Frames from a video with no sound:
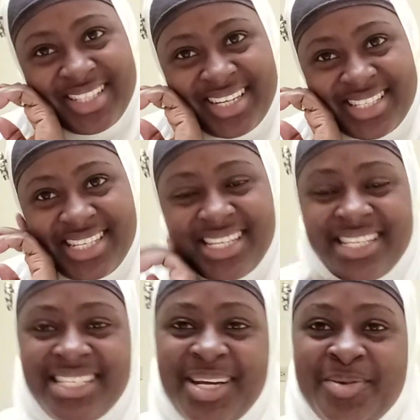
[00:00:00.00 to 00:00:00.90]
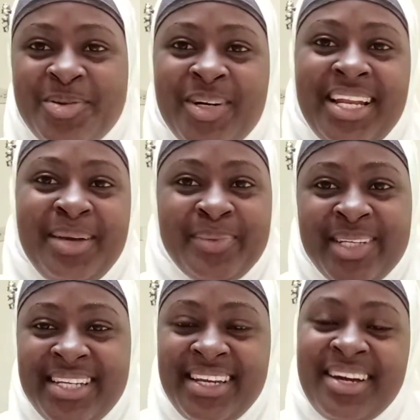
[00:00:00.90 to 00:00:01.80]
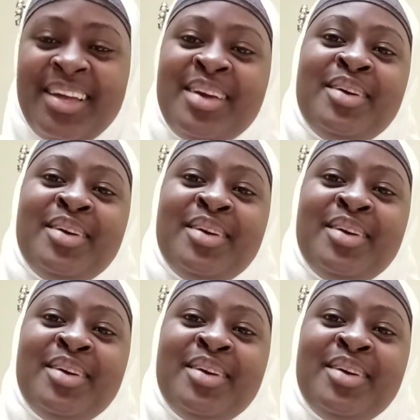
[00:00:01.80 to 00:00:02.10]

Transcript: dark skin hijab. Alhamdulillah.